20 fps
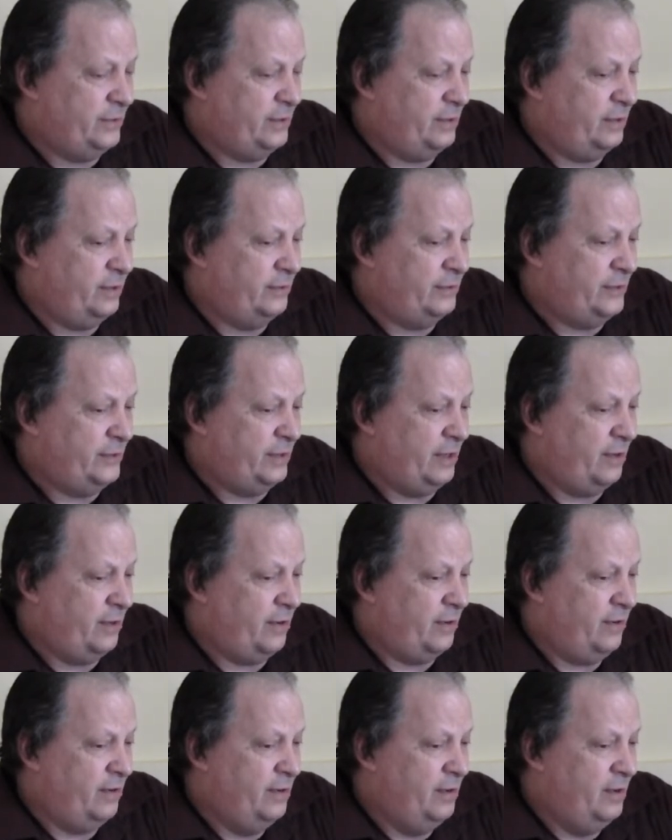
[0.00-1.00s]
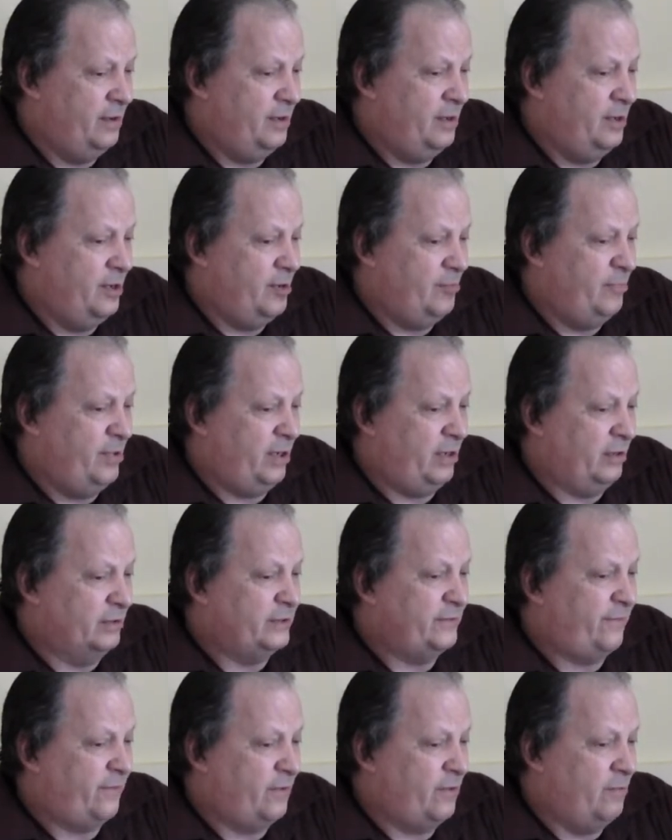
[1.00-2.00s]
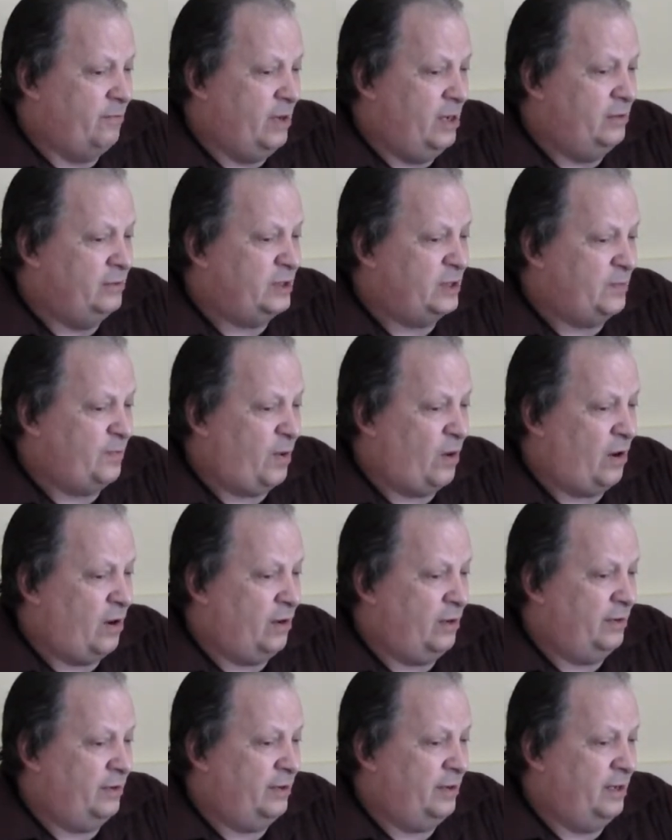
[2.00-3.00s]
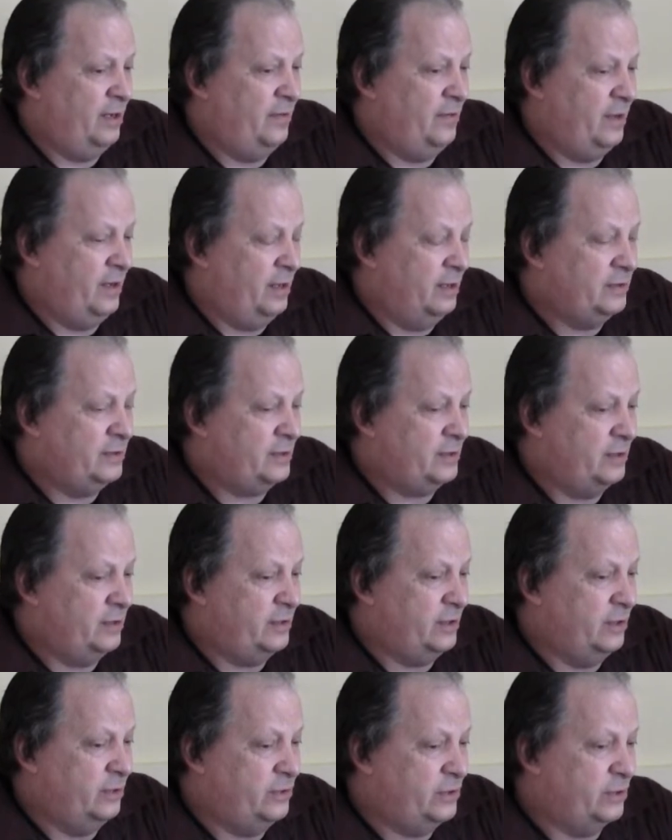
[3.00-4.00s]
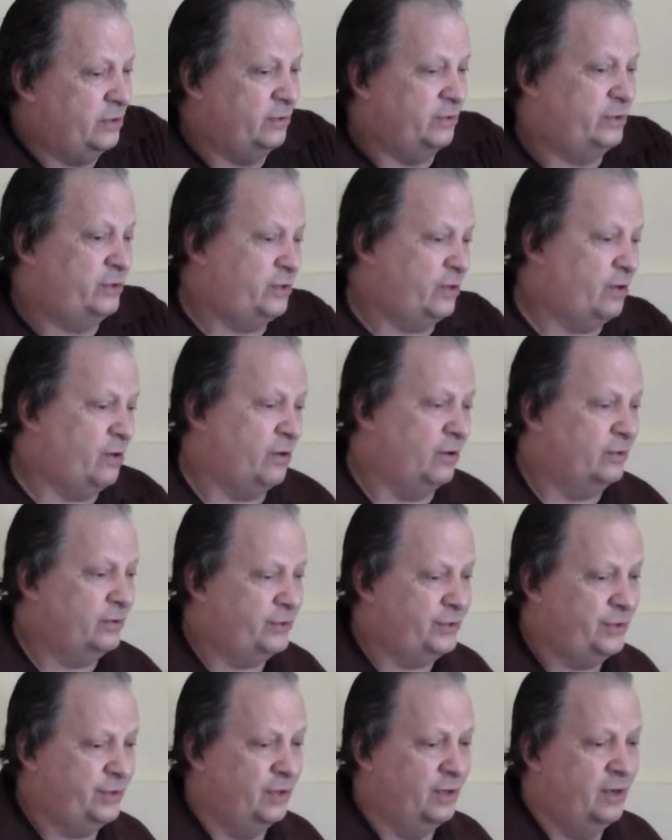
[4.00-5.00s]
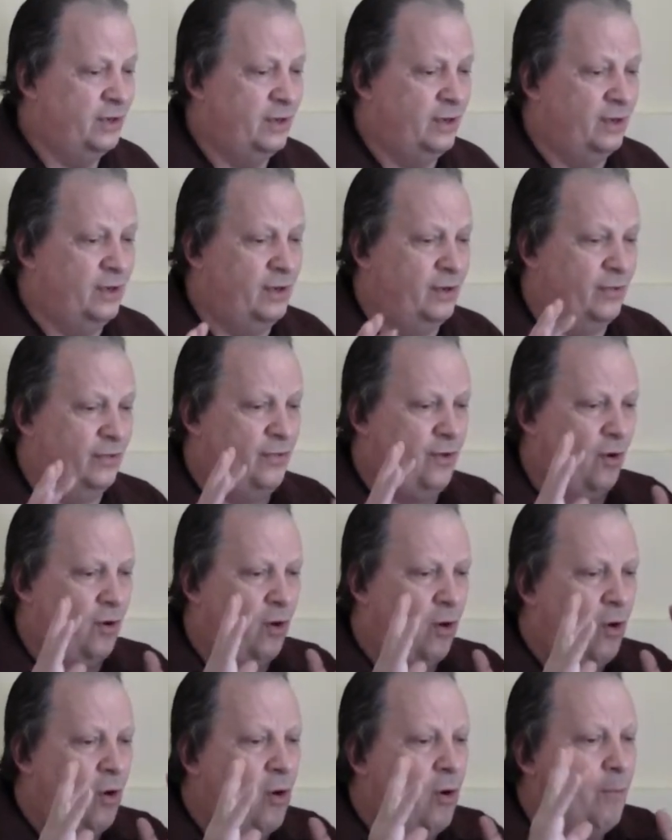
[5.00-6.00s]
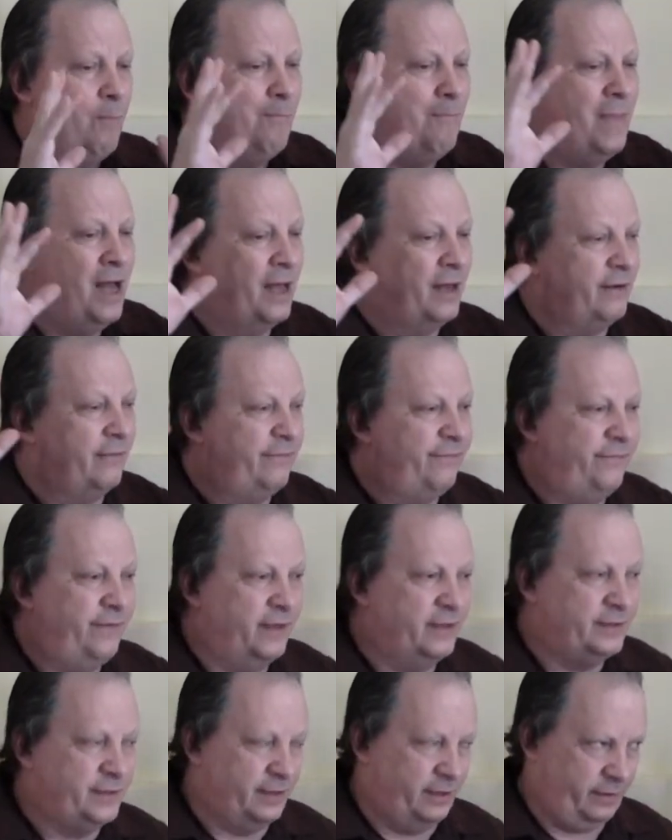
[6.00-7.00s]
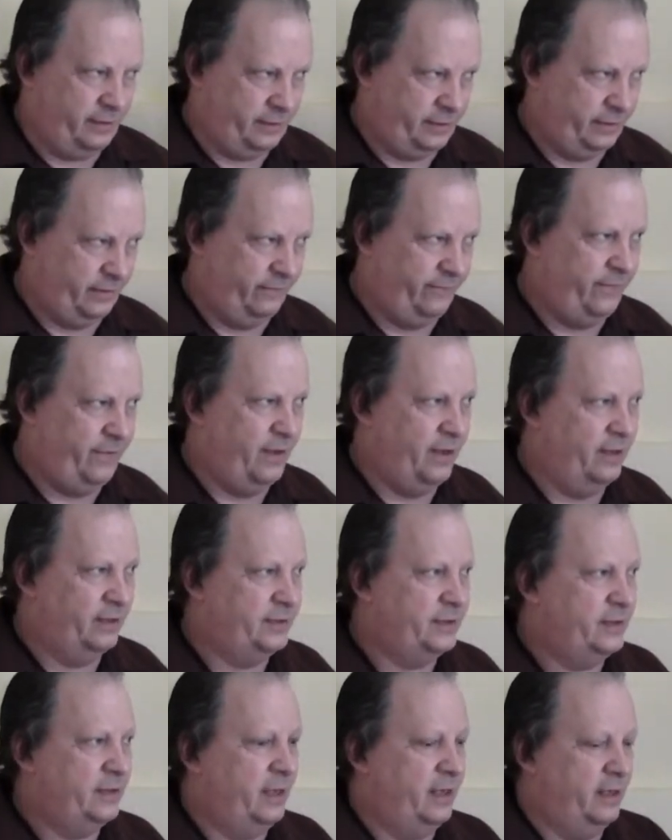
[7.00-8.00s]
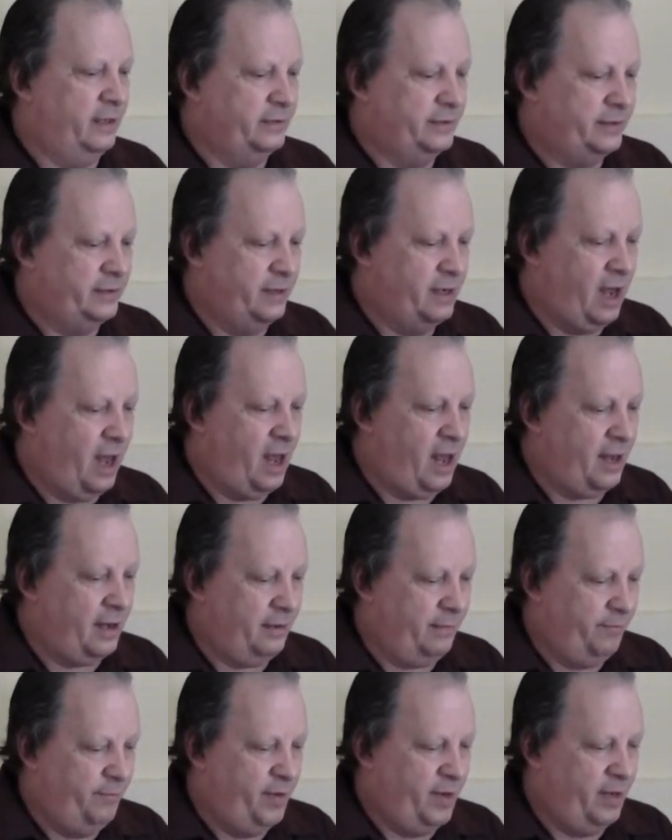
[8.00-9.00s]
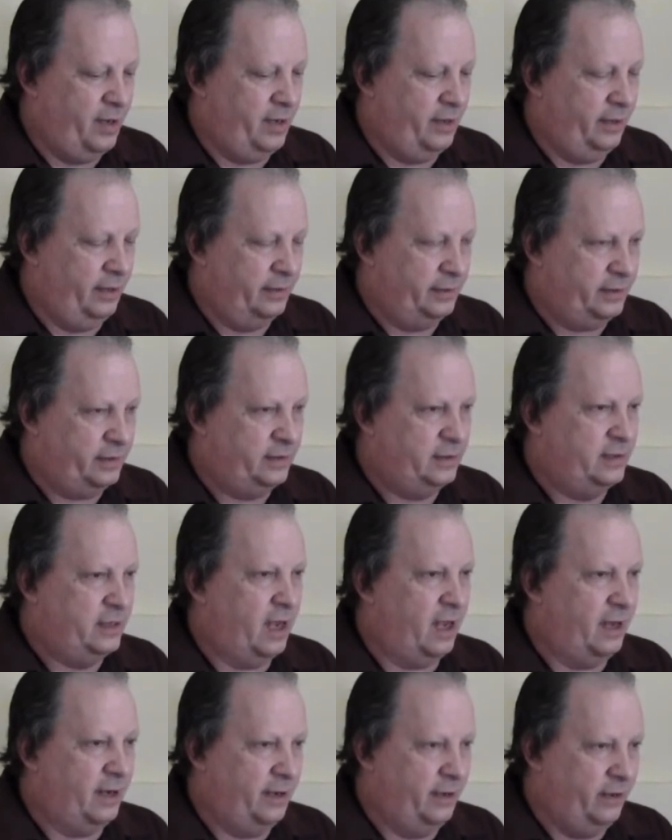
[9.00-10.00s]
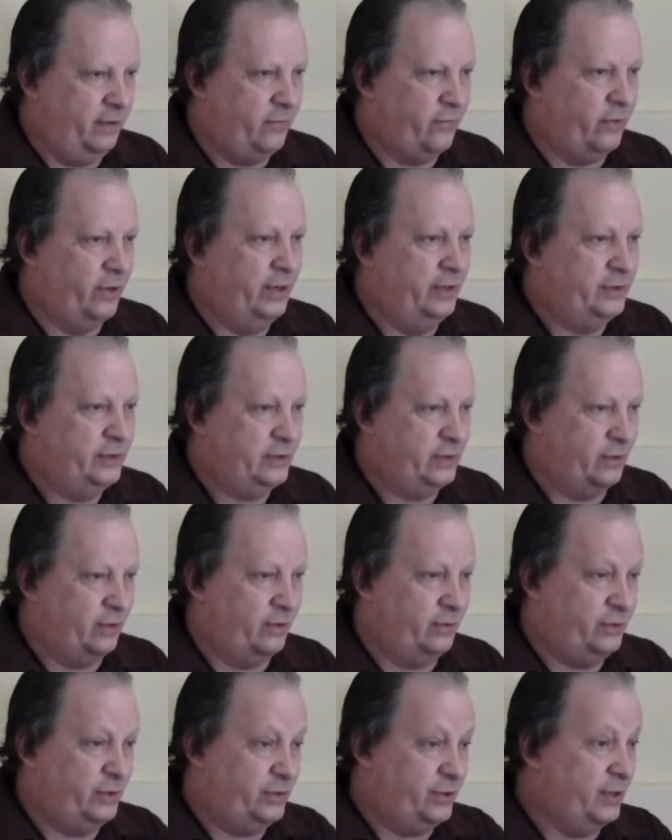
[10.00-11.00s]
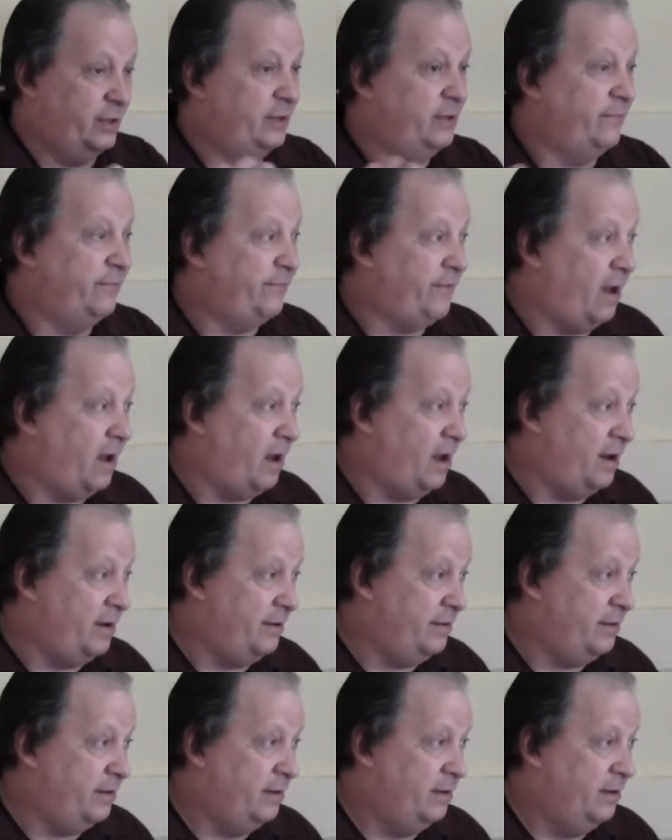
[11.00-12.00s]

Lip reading: consider, because for the most part in the institutional church, the whole metaphysics of this has not been studied, researched, and defined.